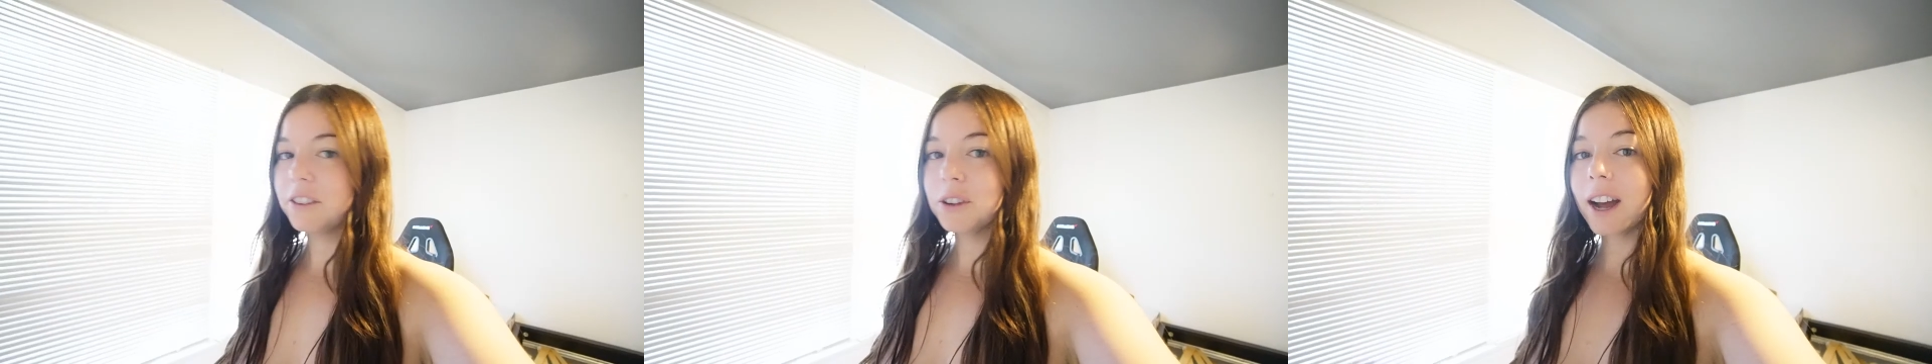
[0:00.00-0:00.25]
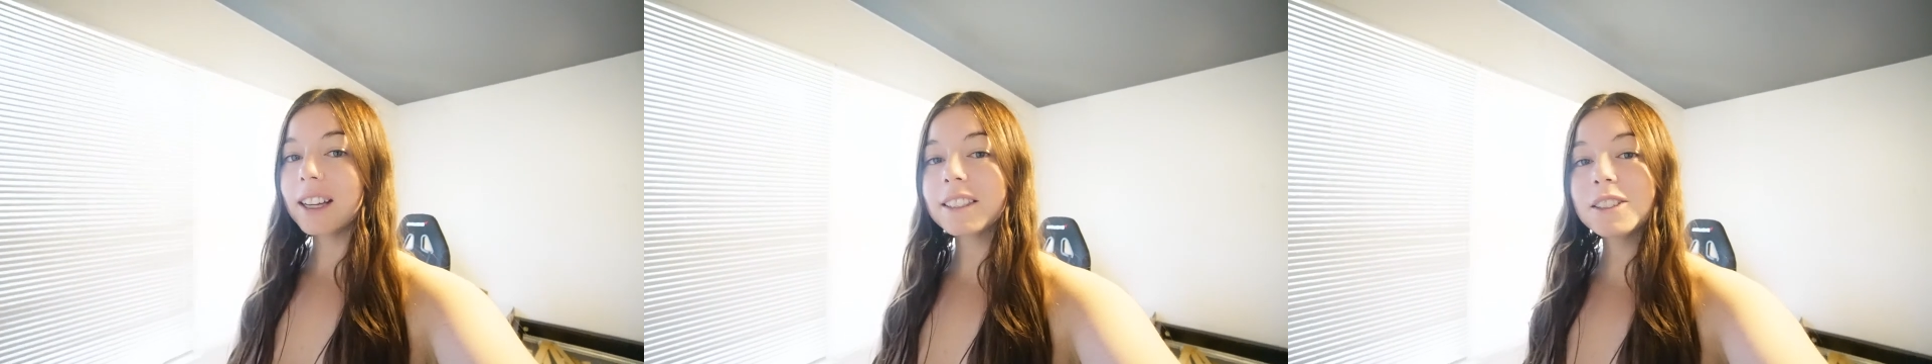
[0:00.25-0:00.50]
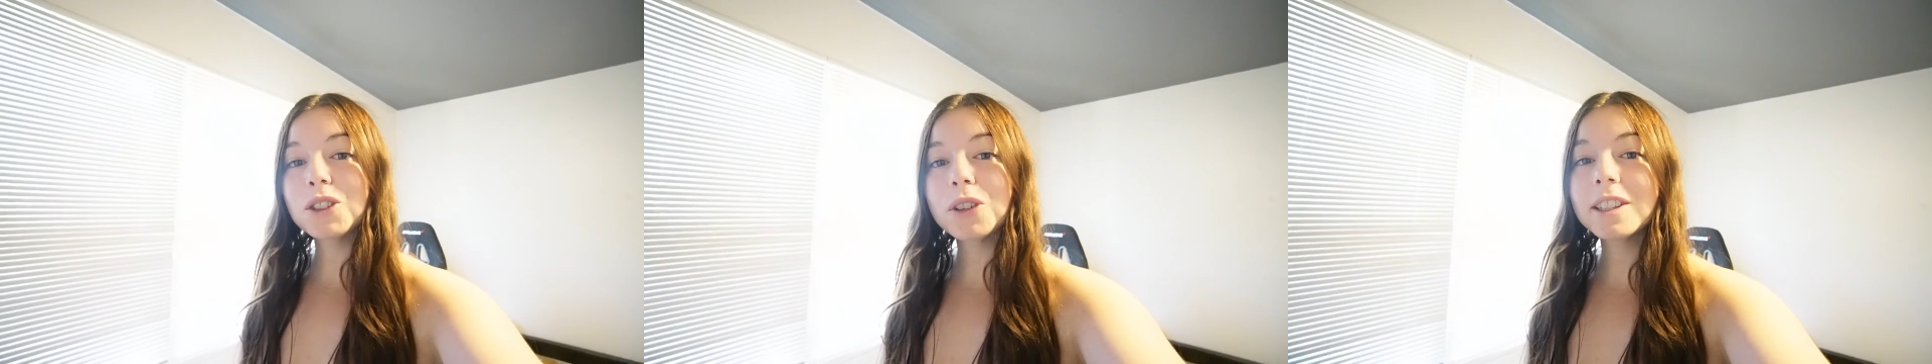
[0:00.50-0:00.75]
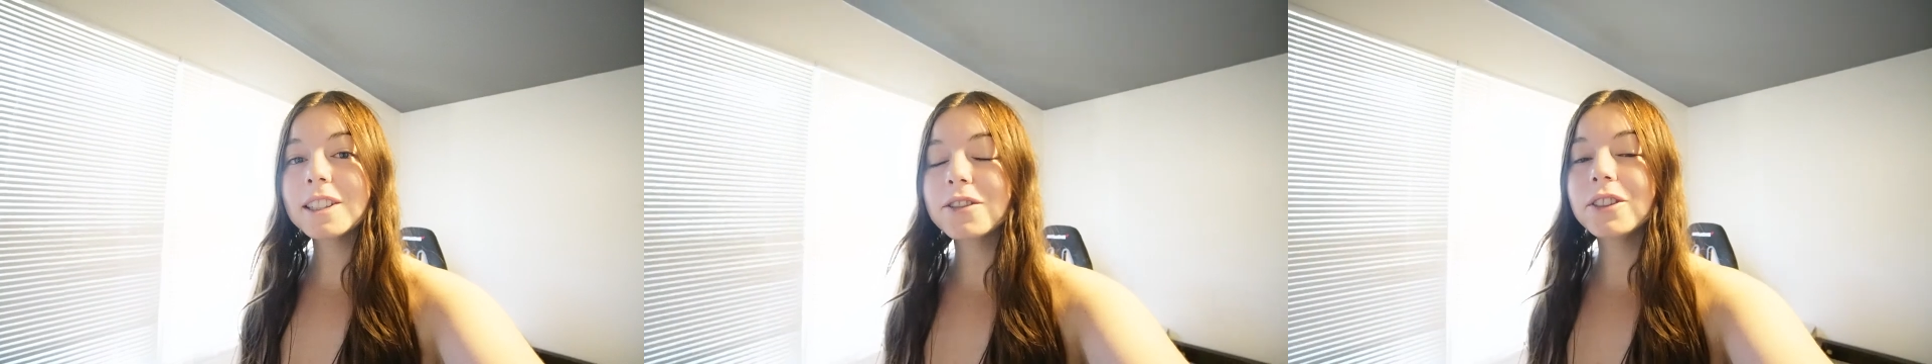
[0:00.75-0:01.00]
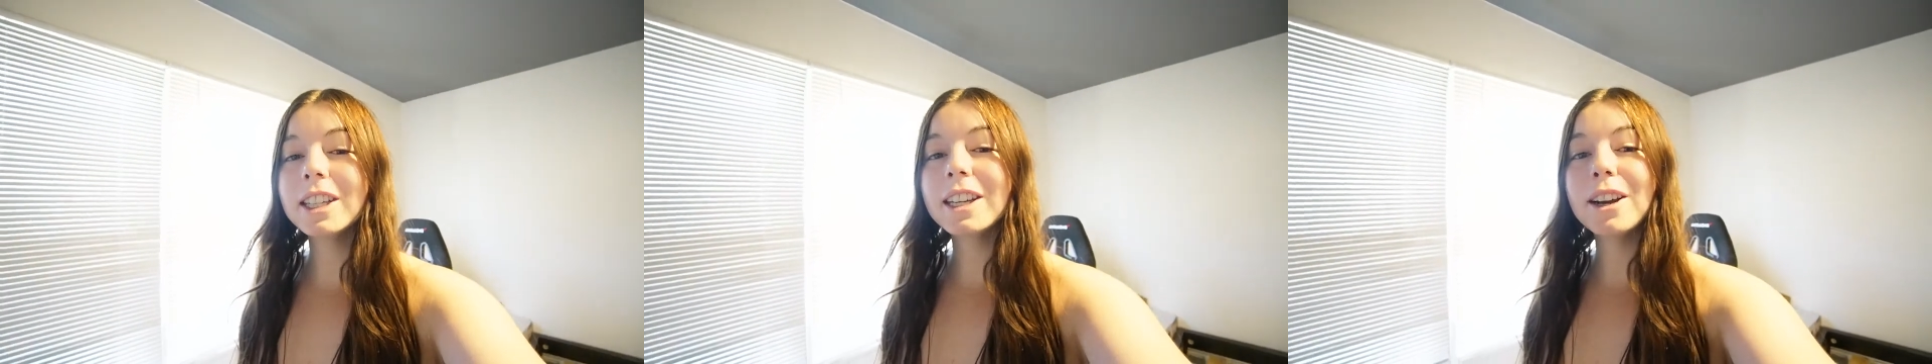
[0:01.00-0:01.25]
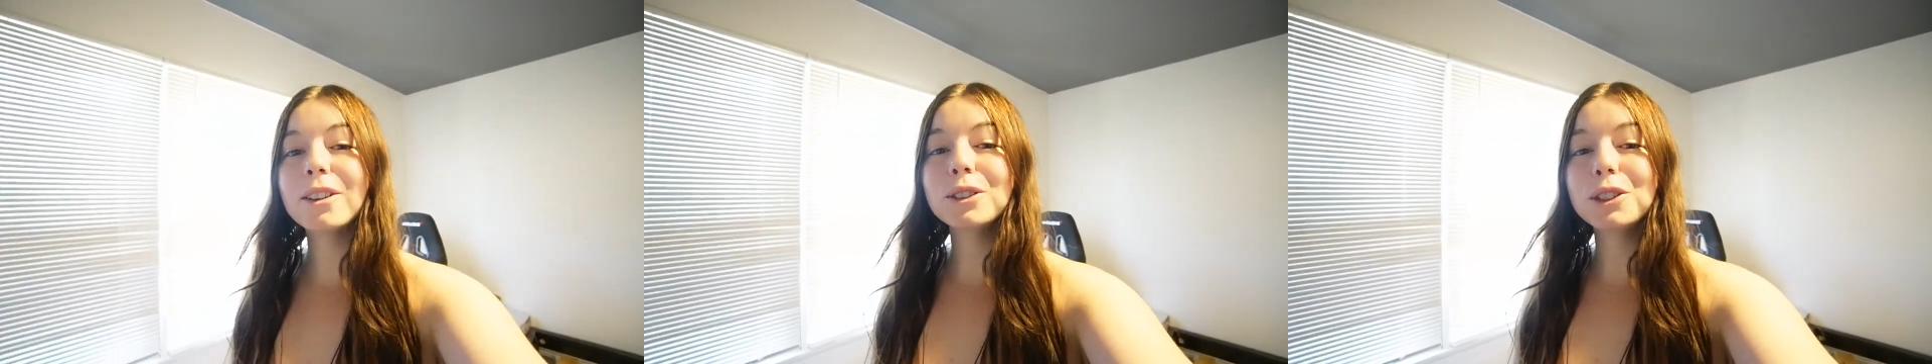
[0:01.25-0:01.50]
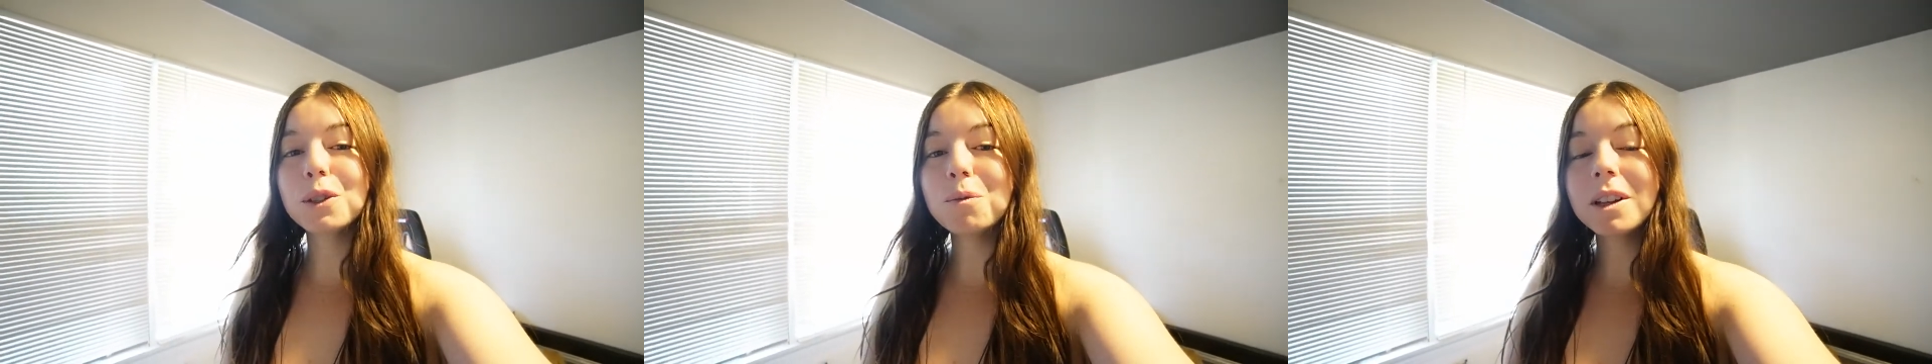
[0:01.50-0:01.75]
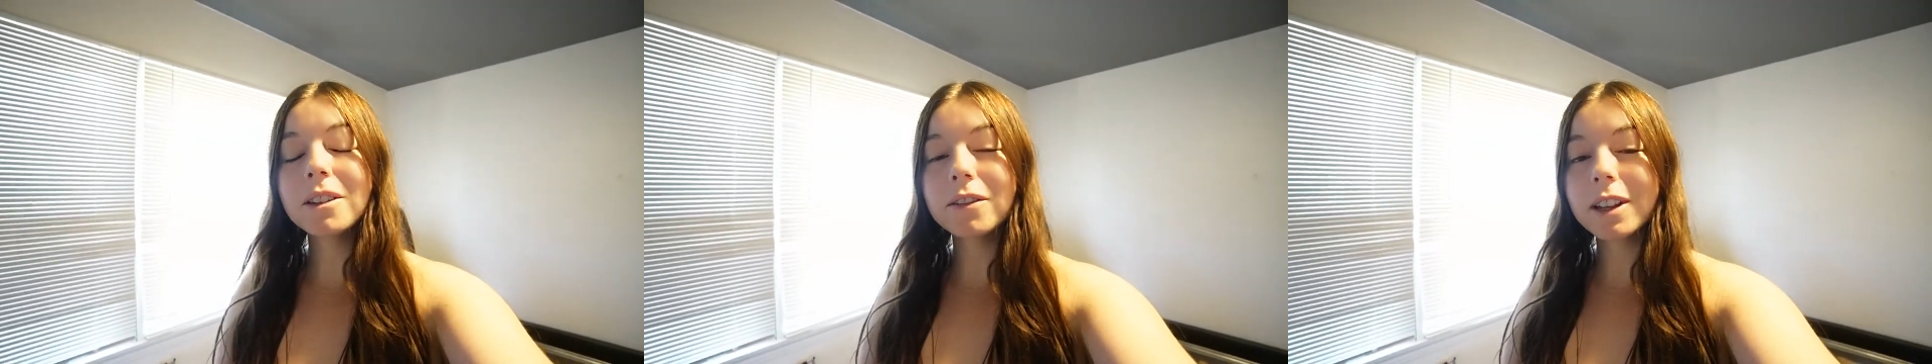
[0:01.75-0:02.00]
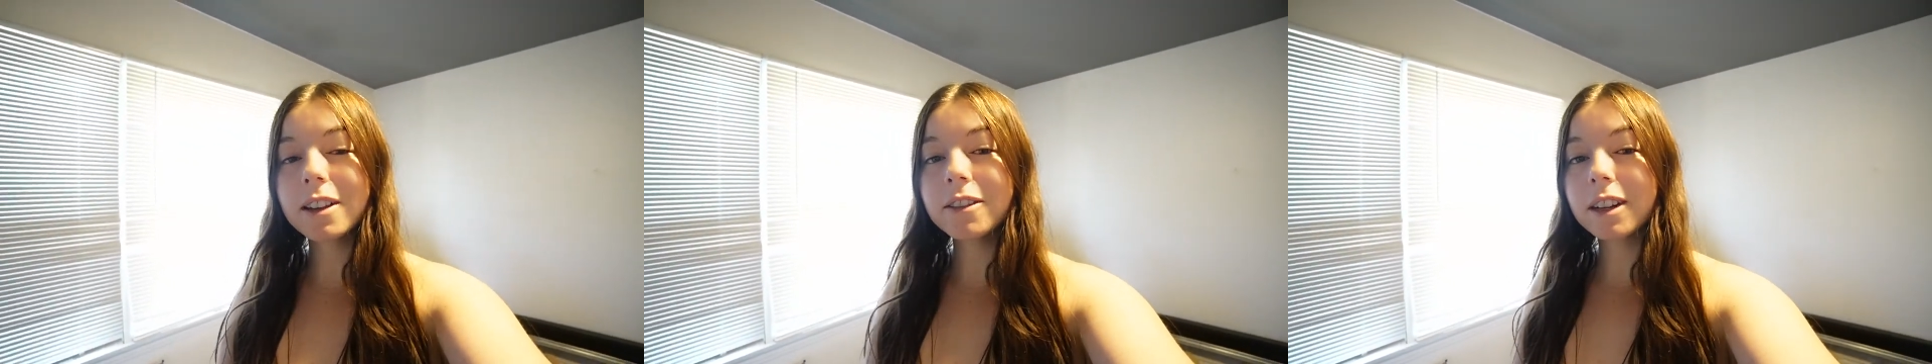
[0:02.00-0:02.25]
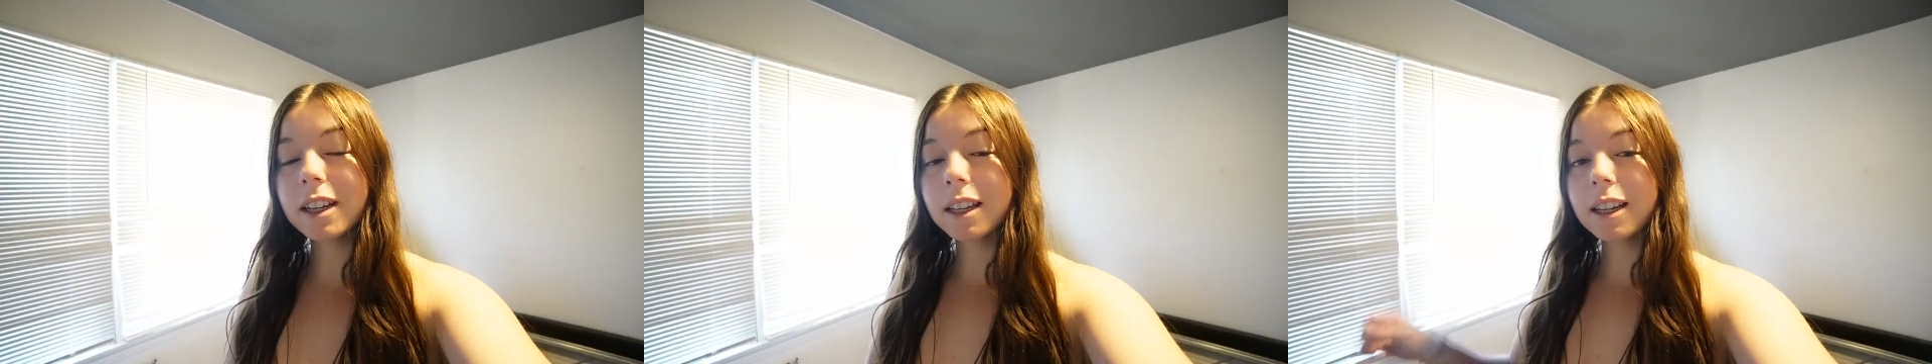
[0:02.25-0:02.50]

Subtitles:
If you guys enjoyed this video, do me a favor